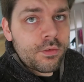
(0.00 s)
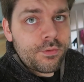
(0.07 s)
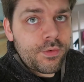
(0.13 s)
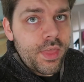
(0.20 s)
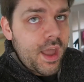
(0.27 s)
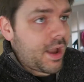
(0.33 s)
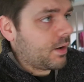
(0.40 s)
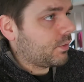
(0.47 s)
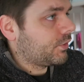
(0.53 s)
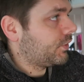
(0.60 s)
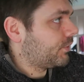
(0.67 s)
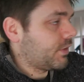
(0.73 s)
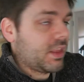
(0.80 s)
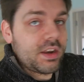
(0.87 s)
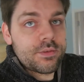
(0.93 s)
for the house,
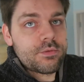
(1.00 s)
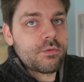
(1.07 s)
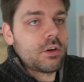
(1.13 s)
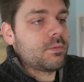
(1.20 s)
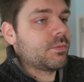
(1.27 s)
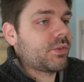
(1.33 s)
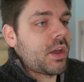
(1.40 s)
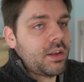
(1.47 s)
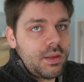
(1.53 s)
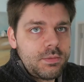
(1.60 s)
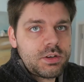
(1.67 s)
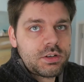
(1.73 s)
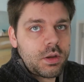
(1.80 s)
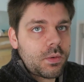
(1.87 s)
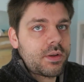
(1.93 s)
for the living room. So let
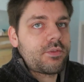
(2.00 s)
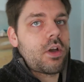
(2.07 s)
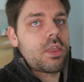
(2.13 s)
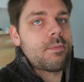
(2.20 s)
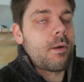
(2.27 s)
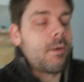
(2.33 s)
me show you what I've got at the